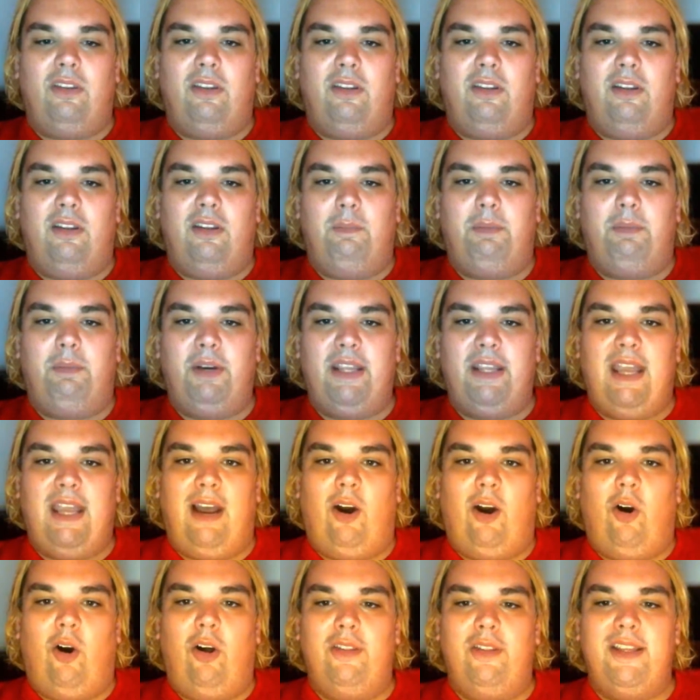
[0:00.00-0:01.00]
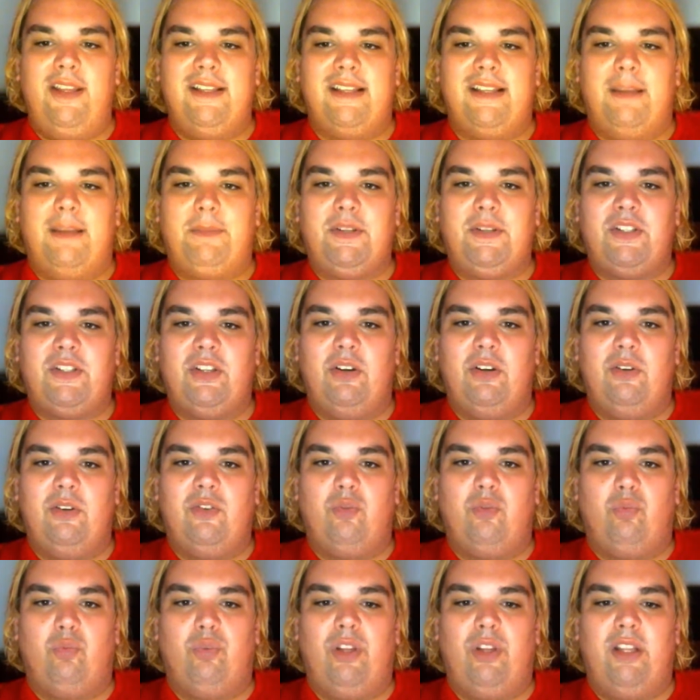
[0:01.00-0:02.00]
but yeah, all these episodes
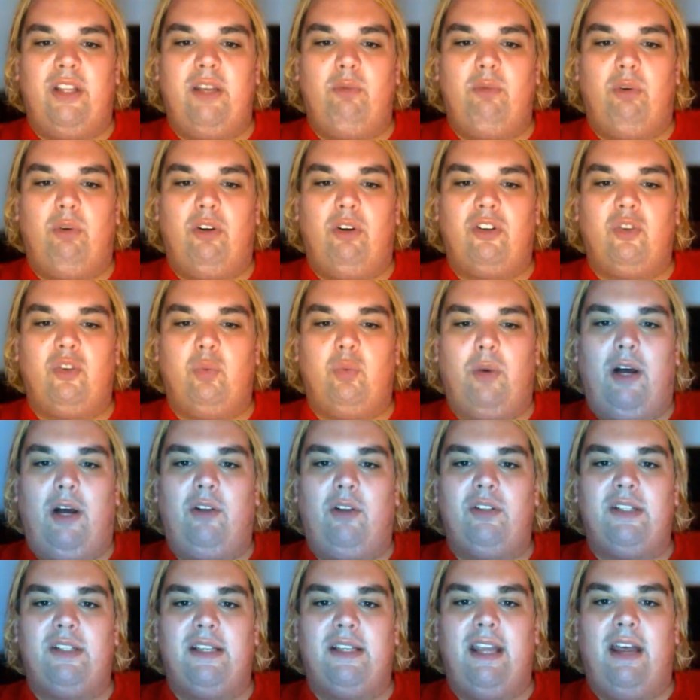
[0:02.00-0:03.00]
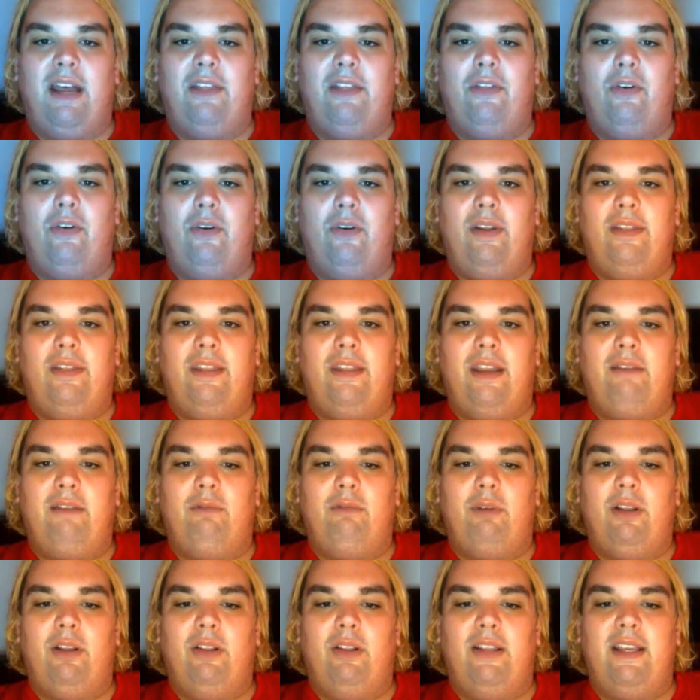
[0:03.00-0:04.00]
really worked well together, and they
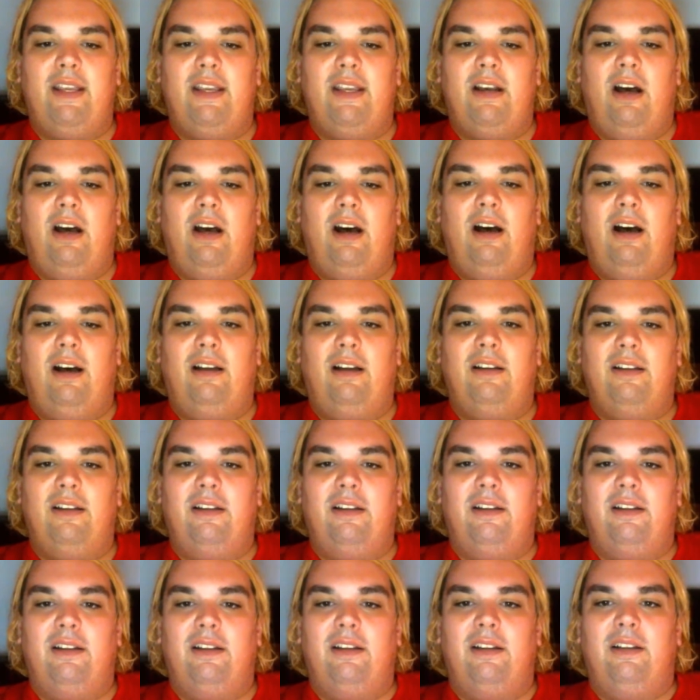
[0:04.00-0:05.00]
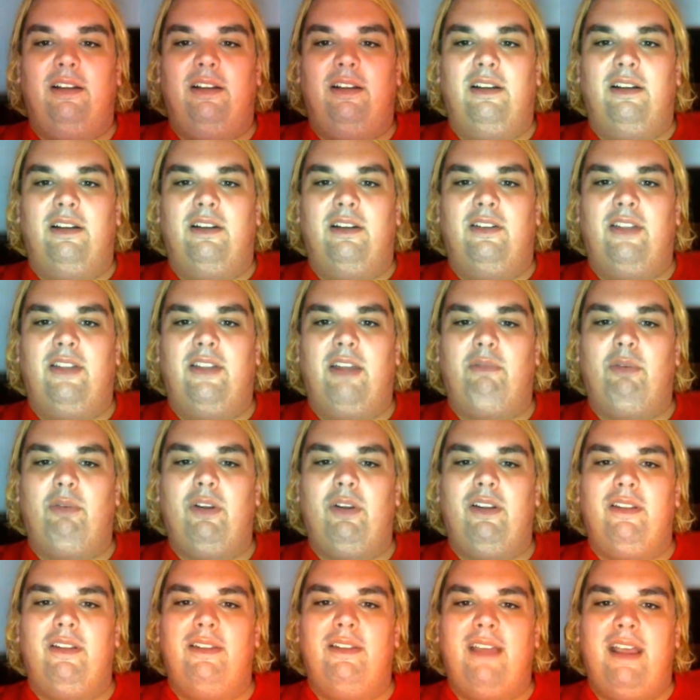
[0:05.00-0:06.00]
really, uh, they really,
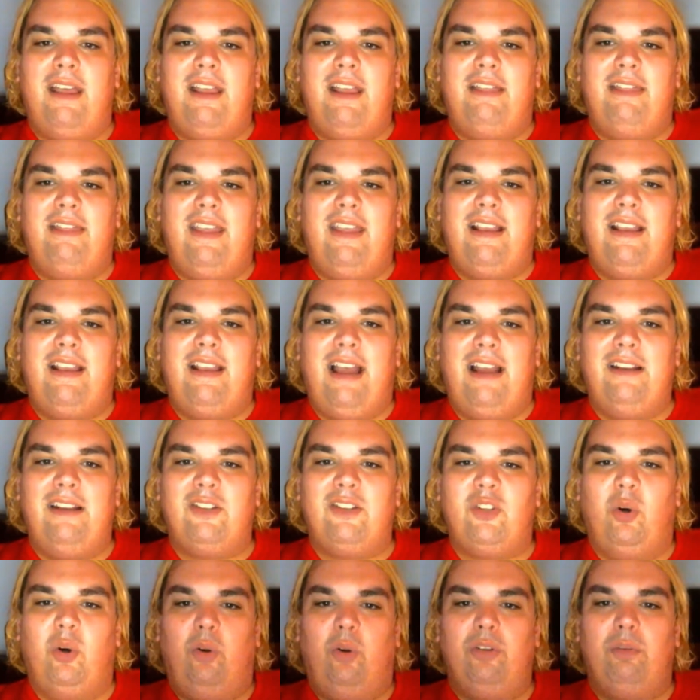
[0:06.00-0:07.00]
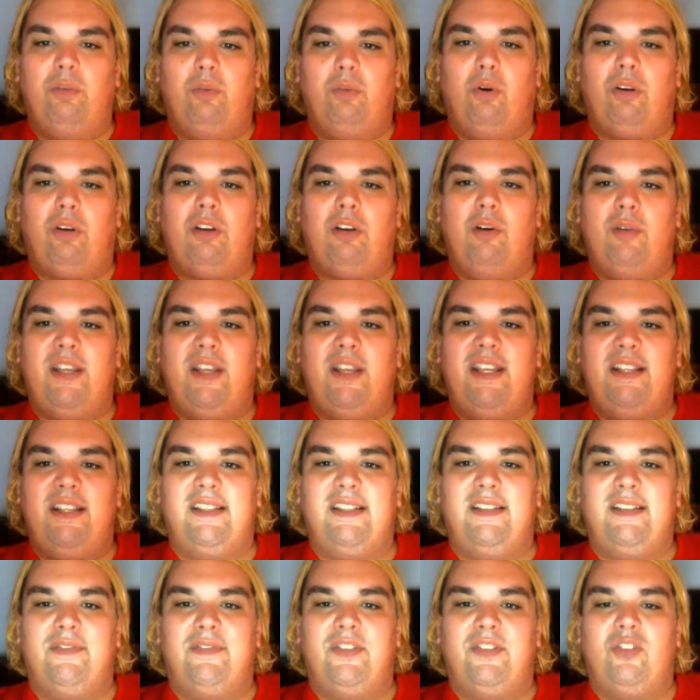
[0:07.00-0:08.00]
they they kind of told a more
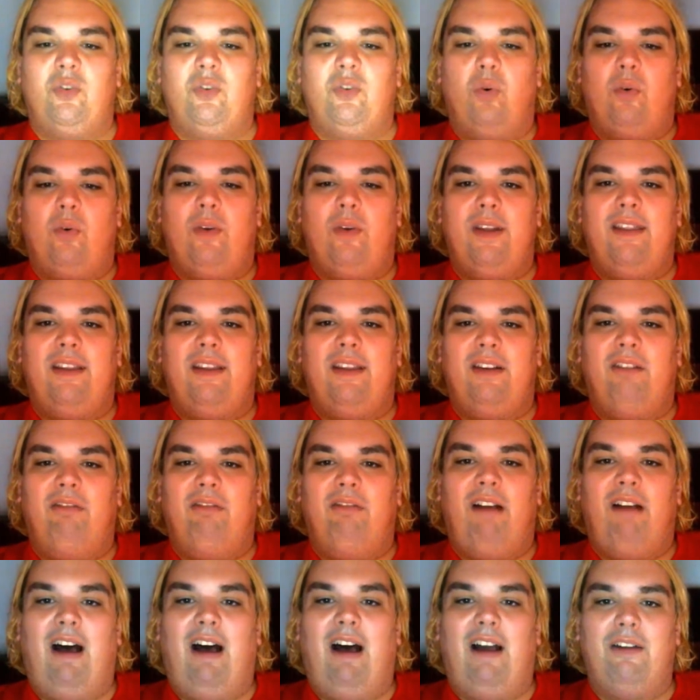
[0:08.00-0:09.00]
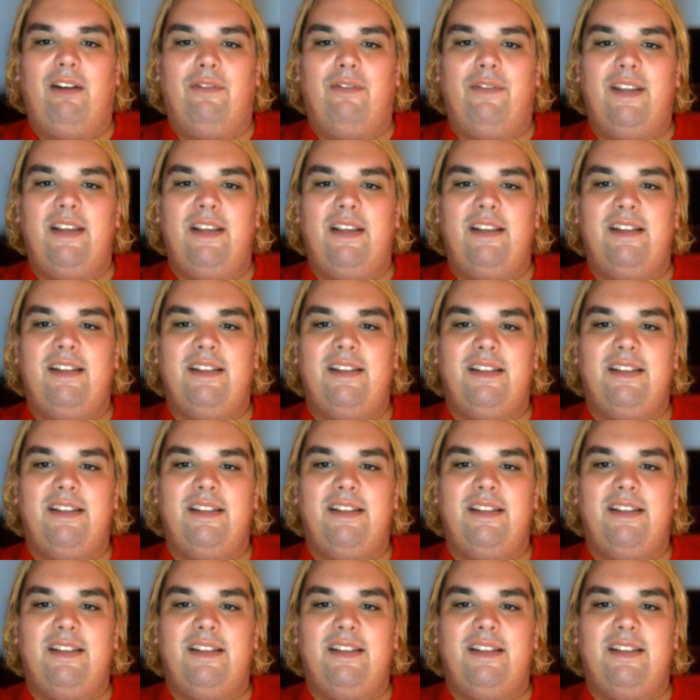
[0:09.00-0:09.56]
cohesive story than a lot of these